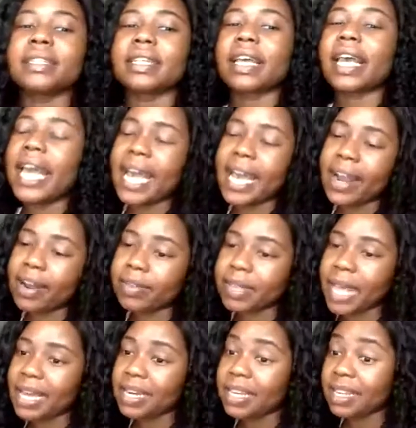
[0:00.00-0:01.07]
hair
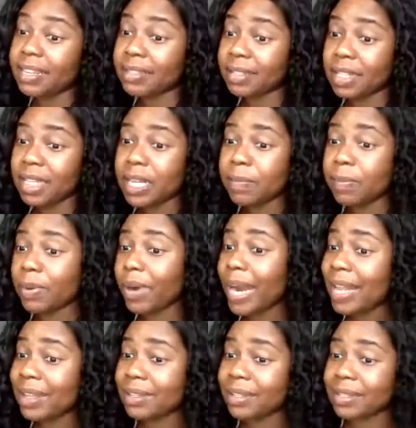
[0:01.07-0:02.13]
that easily
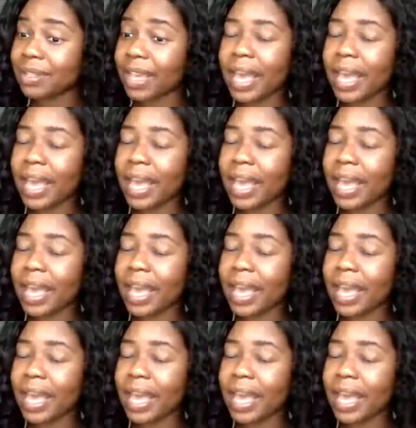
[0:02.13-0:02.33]
breaks.